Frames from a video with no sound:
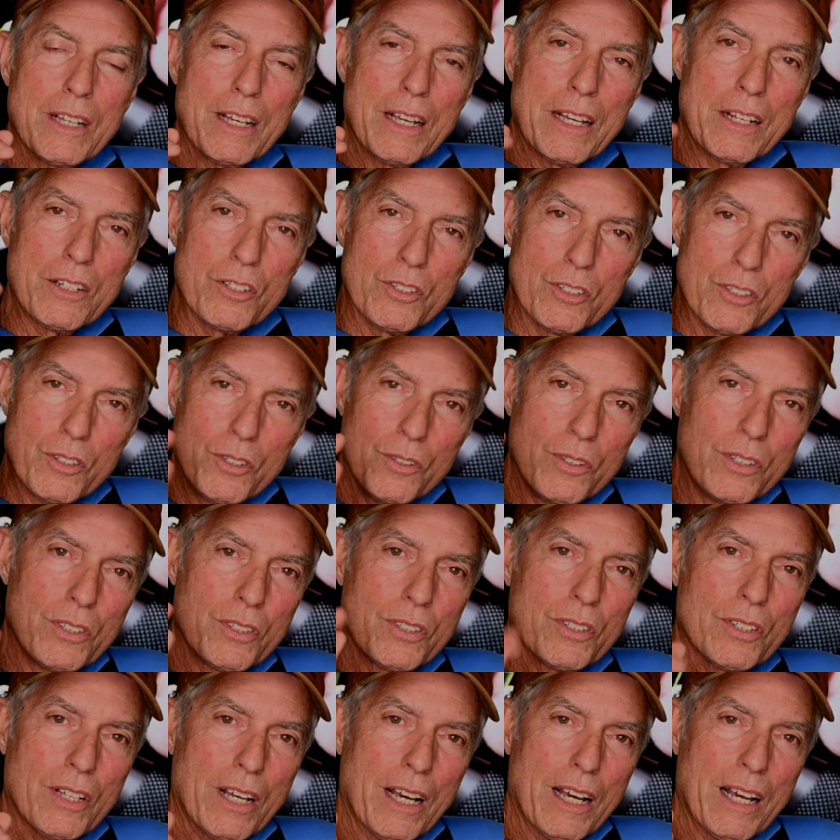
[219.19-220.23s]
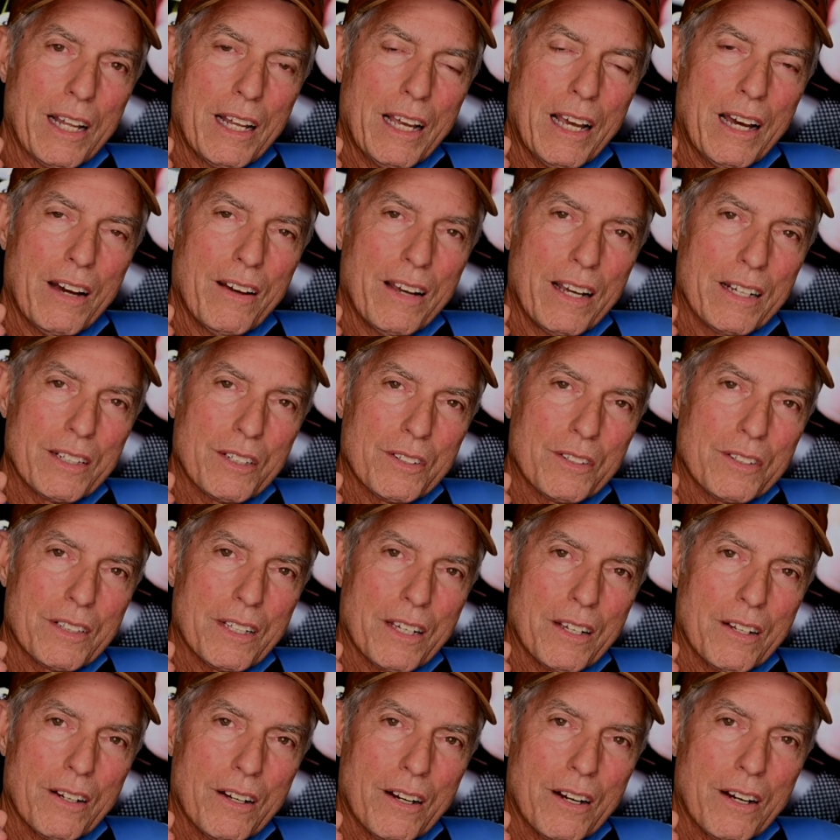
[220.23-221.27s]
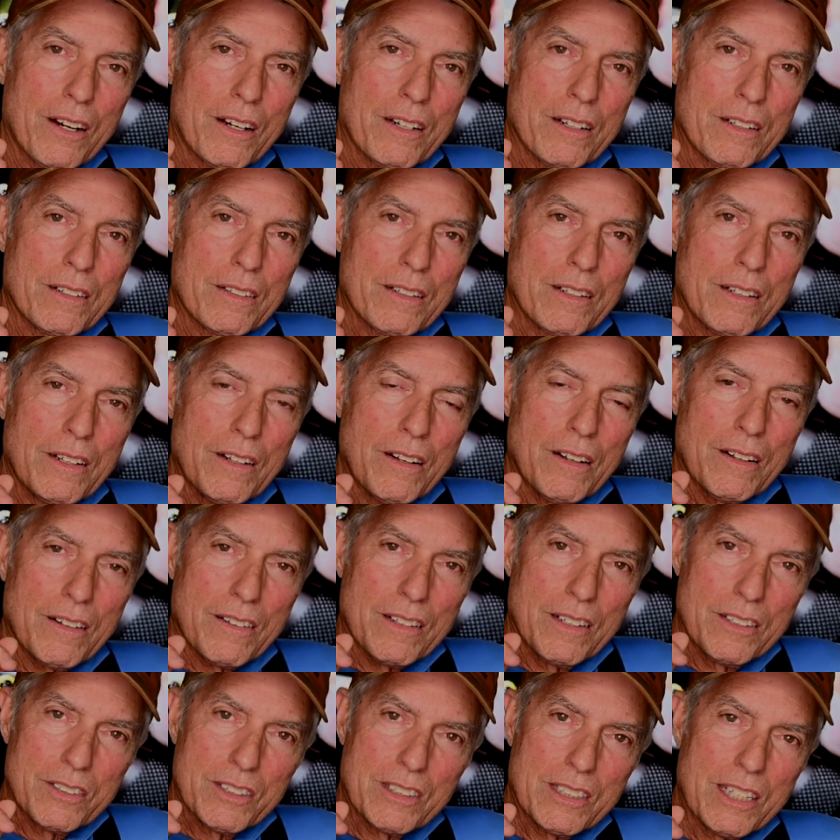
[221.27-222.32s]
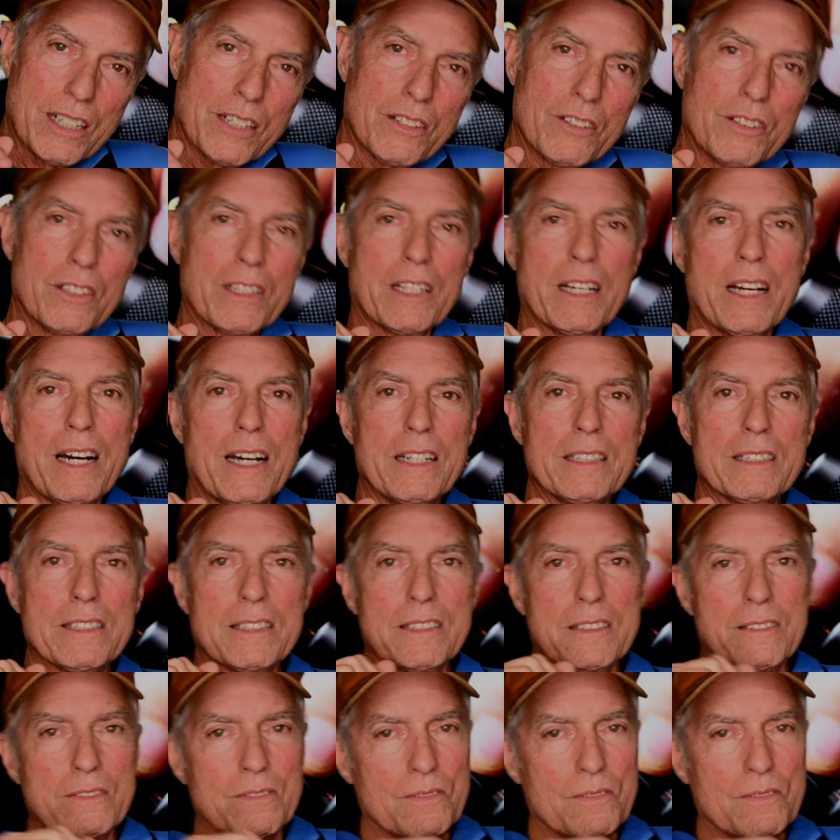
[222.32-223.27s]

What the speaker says: and you decide how accurate they are. Let's take a look, guys.